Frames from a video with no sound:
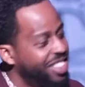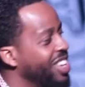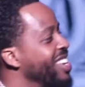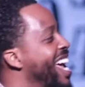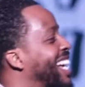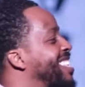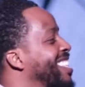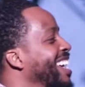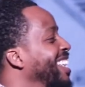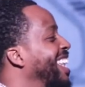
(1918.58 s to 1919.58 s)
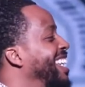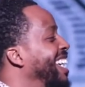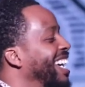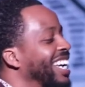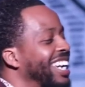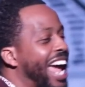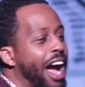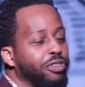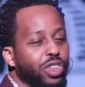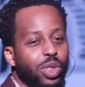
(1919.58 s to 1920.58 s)
The next thing they did
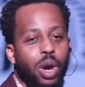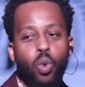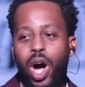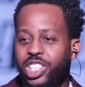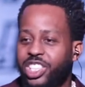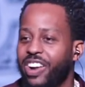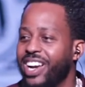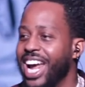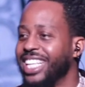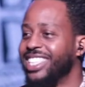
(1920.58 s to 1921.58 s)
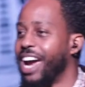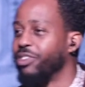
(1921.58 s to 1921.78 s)
after they washed their nets,